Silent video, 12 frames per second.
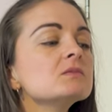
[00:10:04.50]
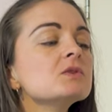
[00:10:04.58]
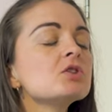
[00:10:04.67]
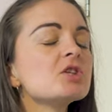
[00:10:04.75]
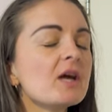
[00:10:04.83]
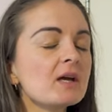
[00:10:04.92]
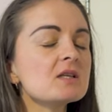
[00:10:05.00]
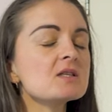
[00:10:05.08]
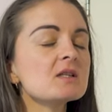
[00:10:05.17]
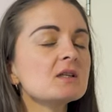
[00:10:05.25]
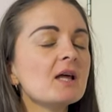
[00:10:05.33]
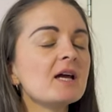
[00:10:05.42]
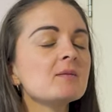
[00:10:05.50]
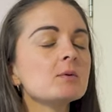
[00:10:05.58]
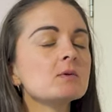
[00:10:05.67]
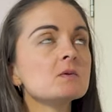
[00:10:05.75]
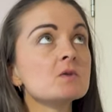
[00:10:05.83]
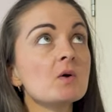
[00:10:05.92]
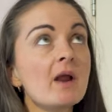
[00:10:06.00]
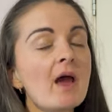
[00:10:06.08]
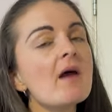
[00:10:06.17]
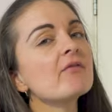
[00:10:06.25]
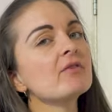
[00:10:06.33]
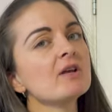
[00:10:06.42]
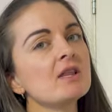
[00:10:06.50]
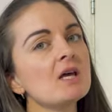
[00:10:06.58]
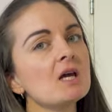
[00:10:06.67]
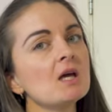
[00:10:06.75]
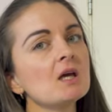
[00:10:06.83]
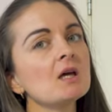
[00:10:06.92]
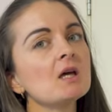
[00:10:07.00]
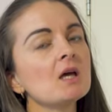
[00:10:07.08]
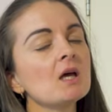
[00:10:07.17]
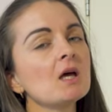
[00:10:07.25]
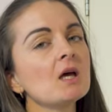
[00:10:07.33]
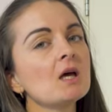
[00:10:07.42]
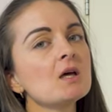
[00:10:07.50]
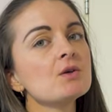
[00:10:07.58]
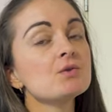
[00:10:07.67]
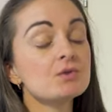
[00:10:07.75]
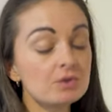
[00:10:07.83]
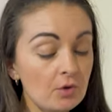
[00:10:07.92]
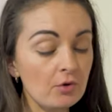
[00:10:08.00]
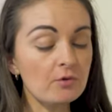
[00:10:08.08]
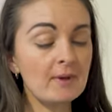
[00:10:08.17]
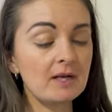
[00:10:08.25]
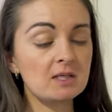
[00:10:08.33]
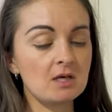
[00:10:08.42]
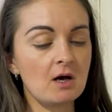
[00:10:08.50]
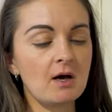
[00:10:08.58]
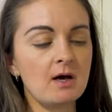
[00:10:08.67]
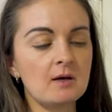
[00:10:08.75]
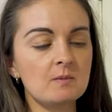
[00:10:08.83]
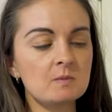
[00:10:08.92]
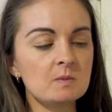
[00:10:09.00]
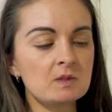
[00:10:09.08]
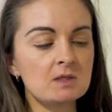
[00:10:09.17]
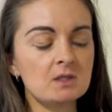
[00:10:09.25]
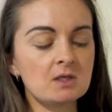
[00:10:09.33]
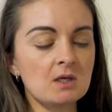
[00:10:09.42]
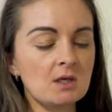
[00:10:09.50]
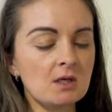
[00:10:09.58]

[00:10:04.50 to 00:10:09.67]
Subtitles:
checked the labels on everything so many times.